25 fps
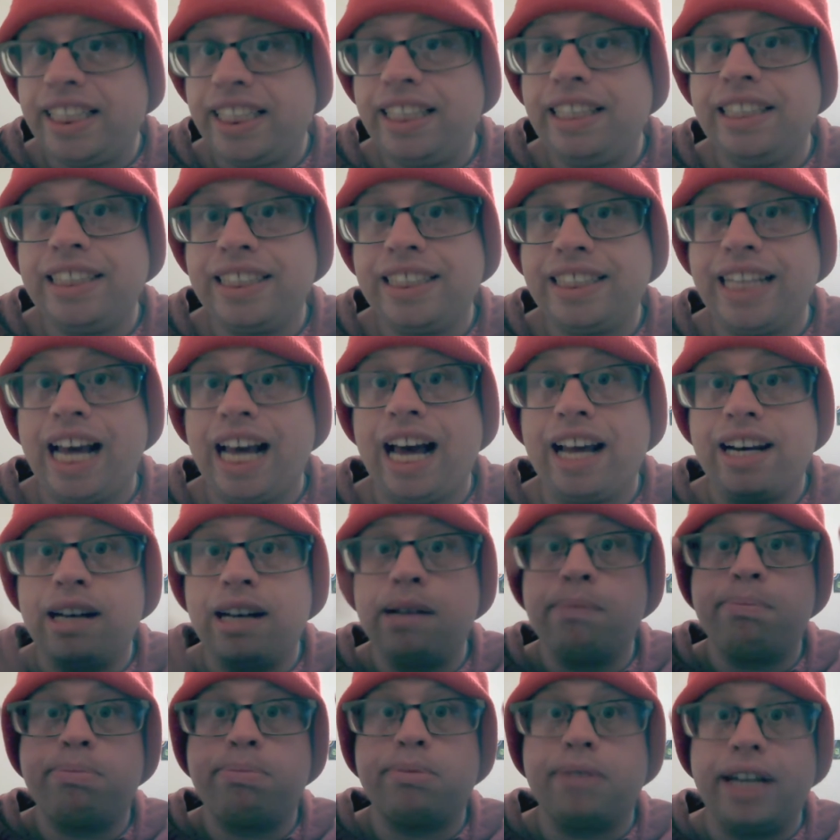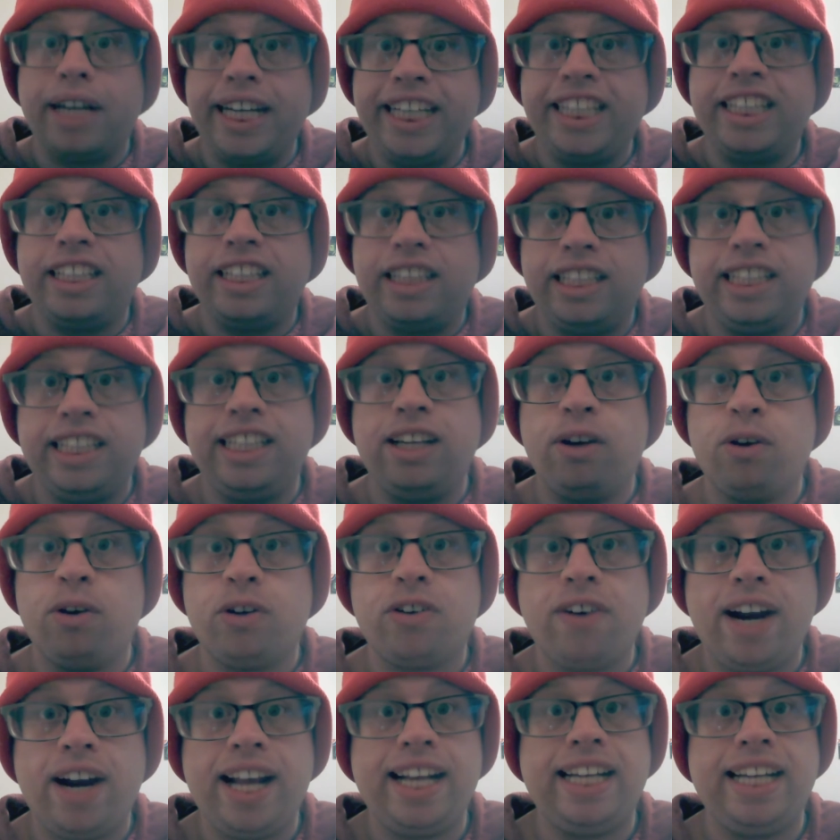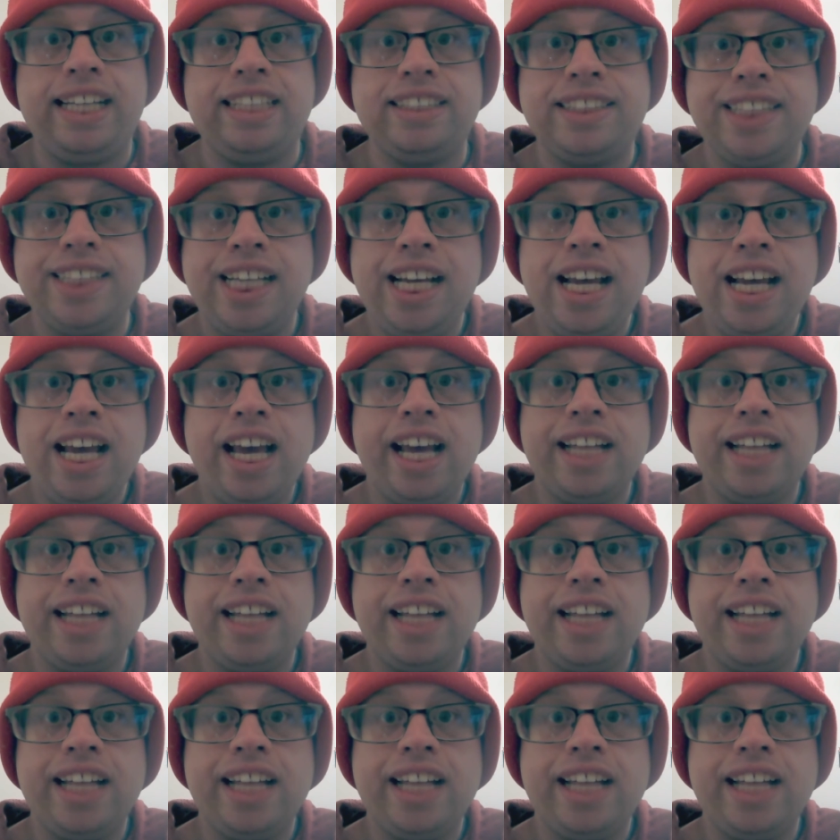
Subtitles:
he did not break the O'Grady's.